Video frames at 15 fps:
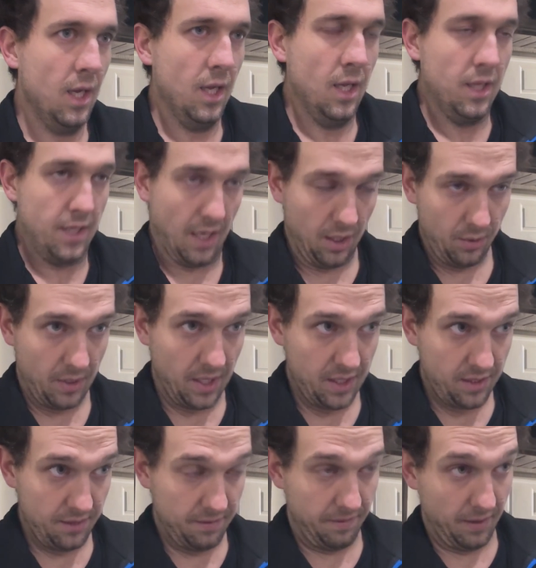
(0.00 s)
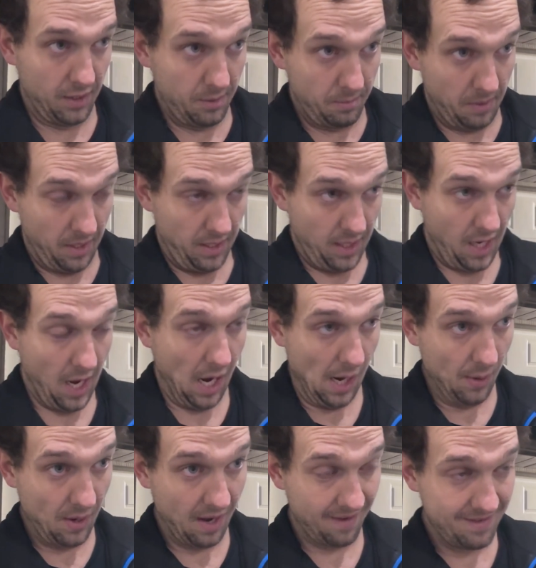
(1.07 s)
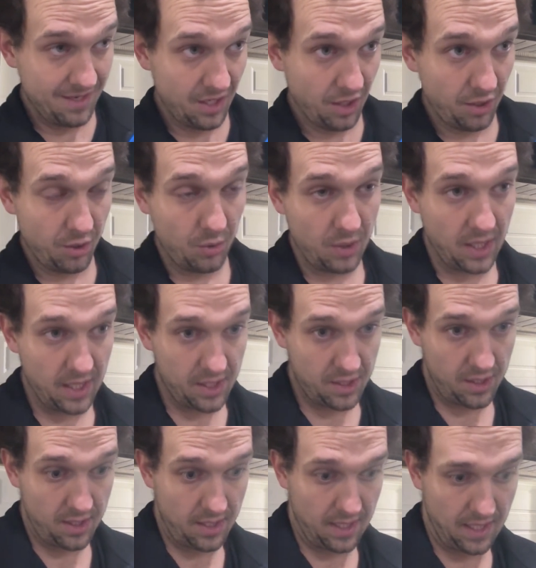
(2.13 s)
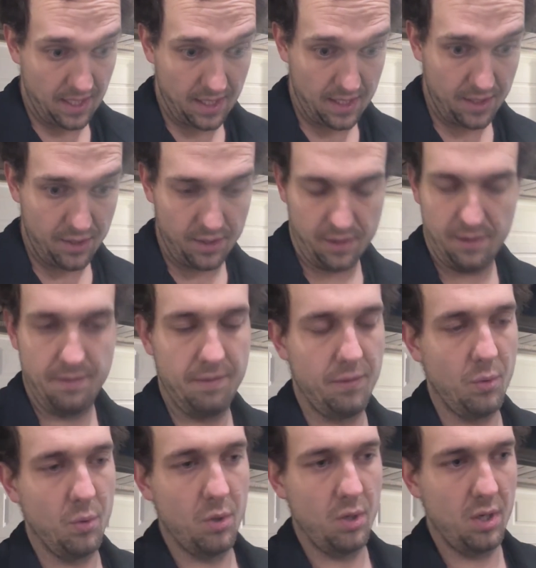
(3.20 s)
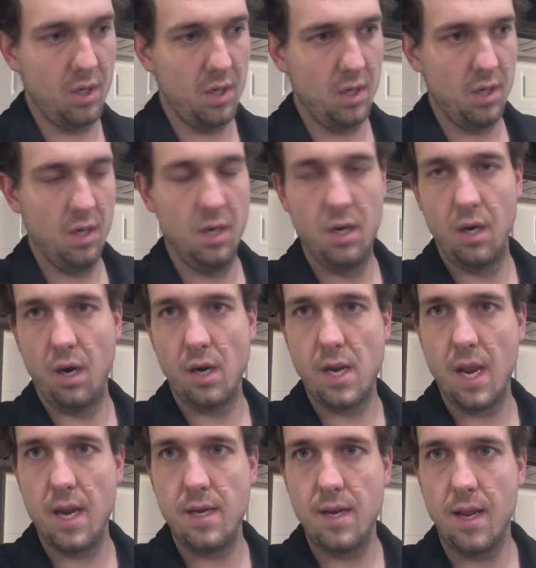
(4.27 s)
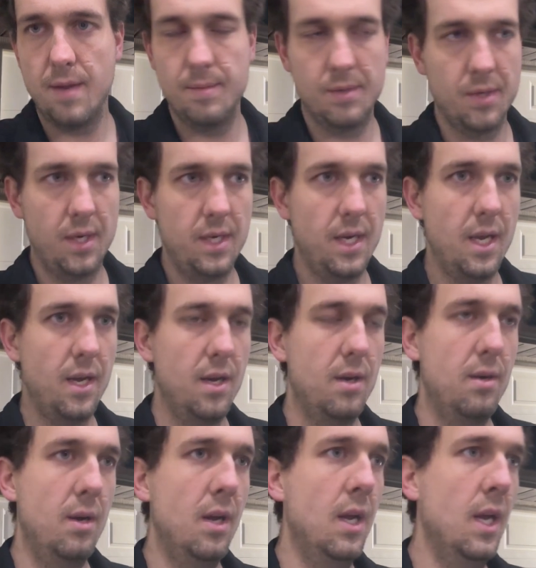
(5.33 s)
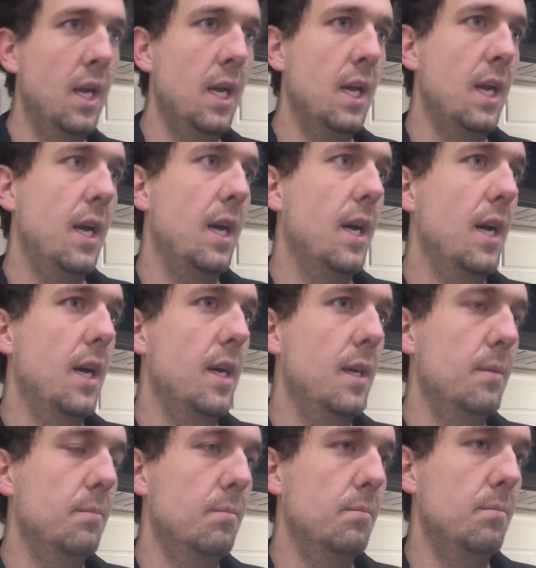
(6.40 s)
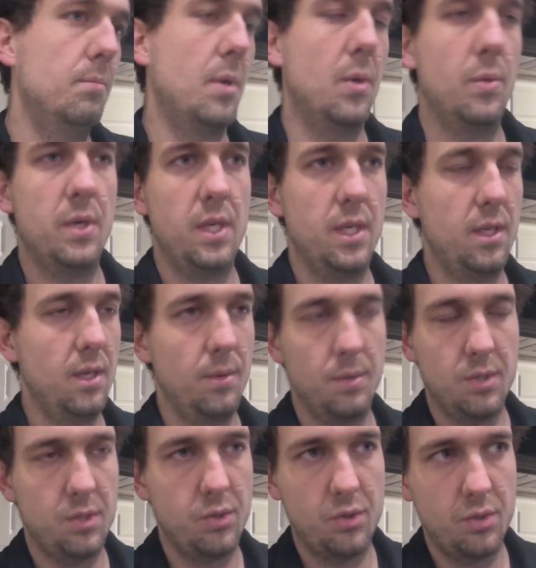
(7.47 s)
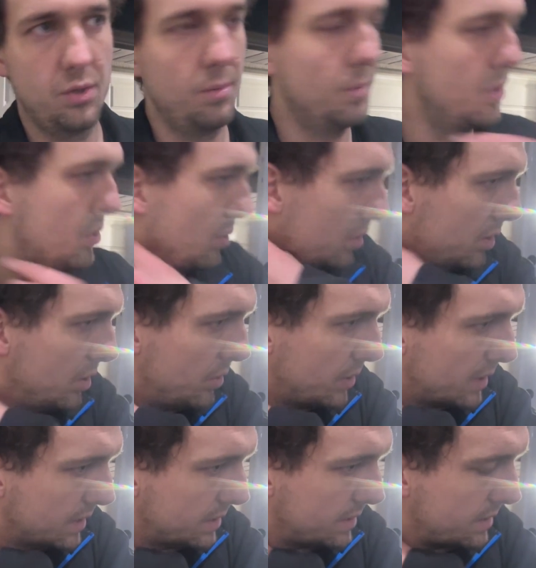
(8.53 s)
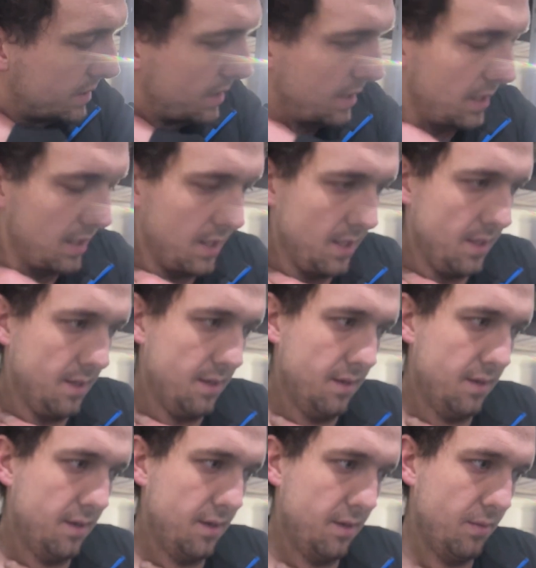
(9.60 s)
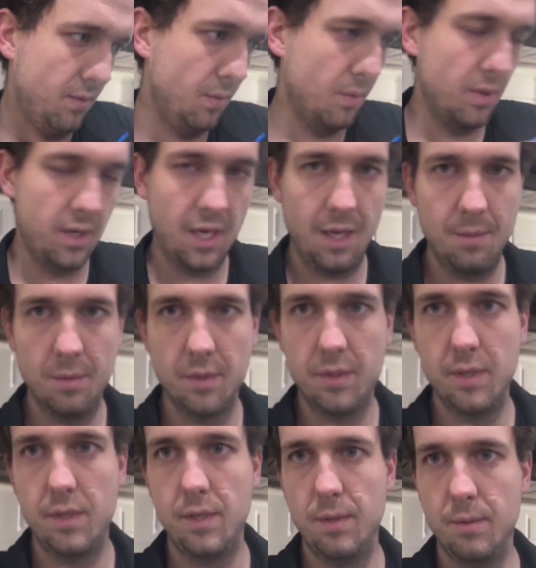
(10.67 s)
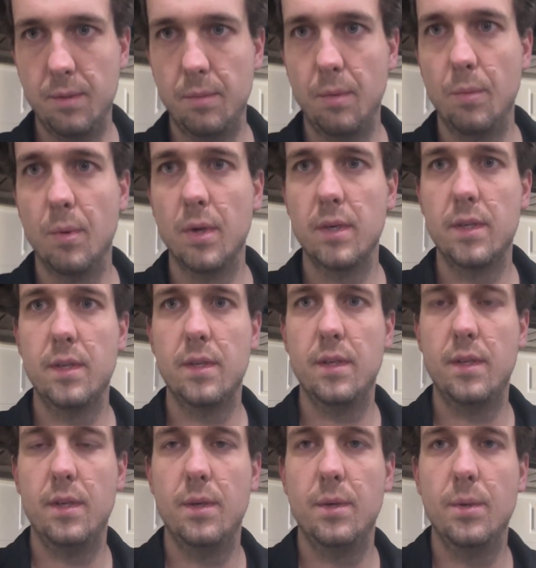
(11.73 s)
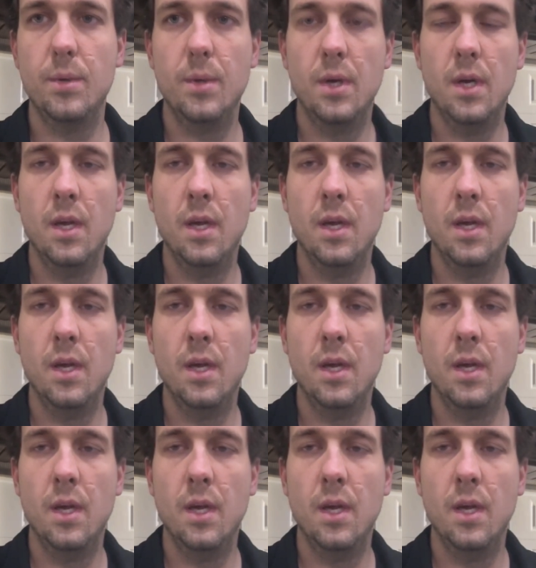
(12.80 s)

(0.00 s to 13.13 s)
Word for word: that location's fairly big. We have another location that has just 4 arcade games right now. But it was super short notice, and we weren't able to do what we wanted to do